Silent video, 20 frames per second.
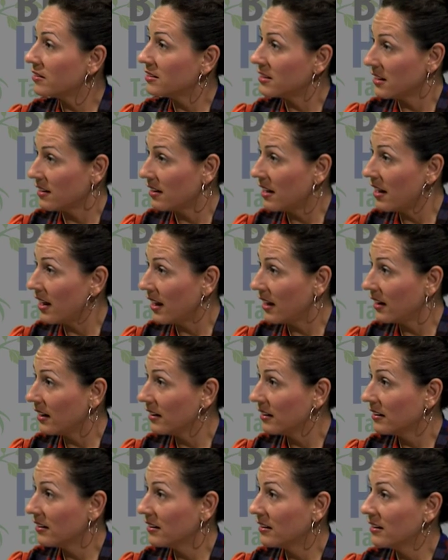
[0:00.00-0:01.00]
DNA.
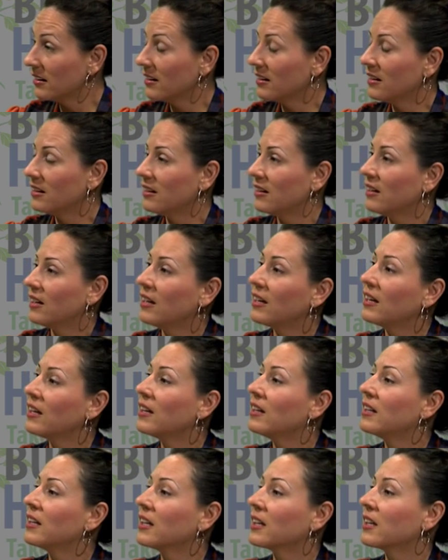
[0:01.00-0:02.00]
Mm-hmm.
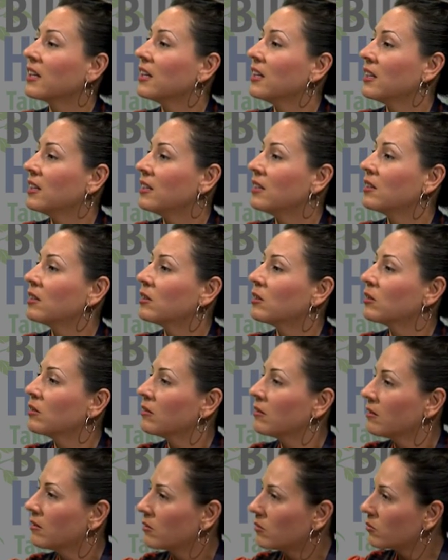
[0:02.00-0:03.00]
And it can
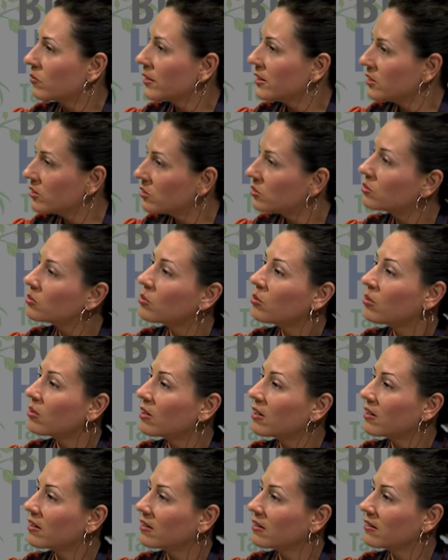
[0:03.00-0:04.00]

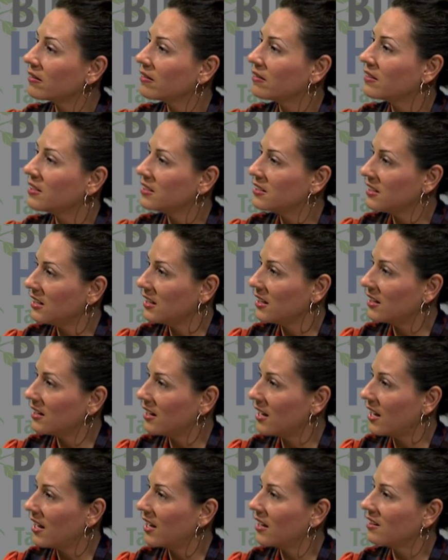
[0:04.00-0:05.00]
restore the
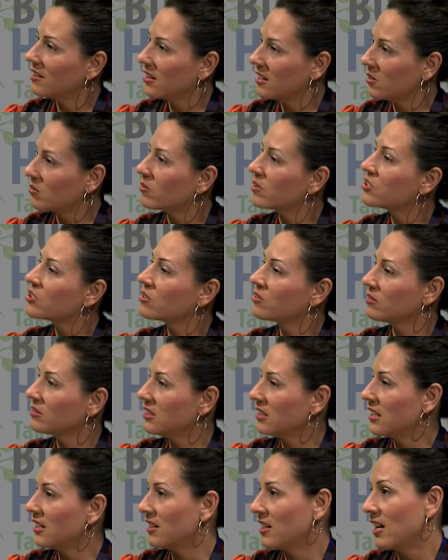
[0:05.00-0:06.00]
DNA, the original
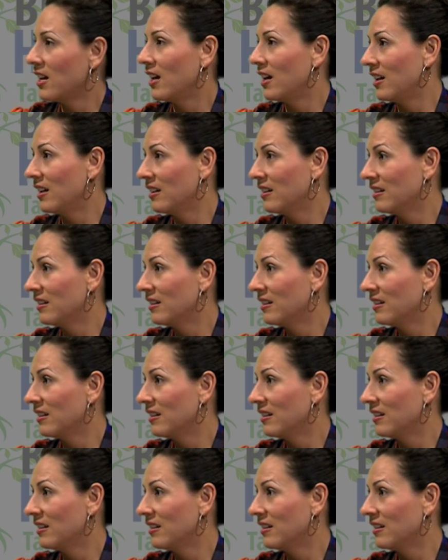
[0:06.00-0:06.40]
DNA.